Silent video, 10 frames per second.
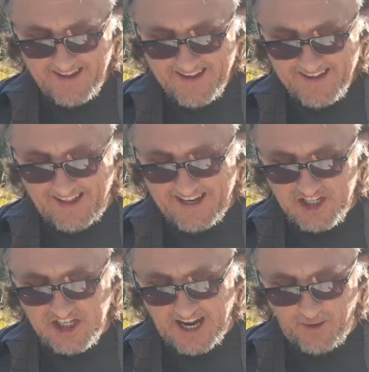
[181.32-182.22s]
like
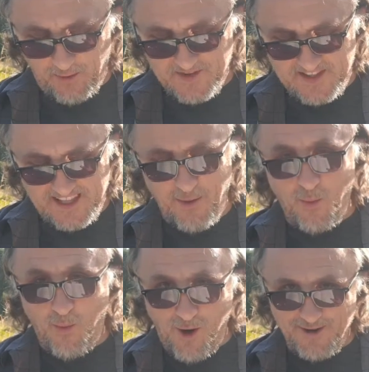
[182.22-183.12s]
showers that
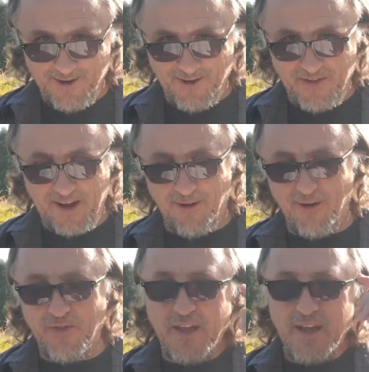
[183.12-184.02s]
water the earth.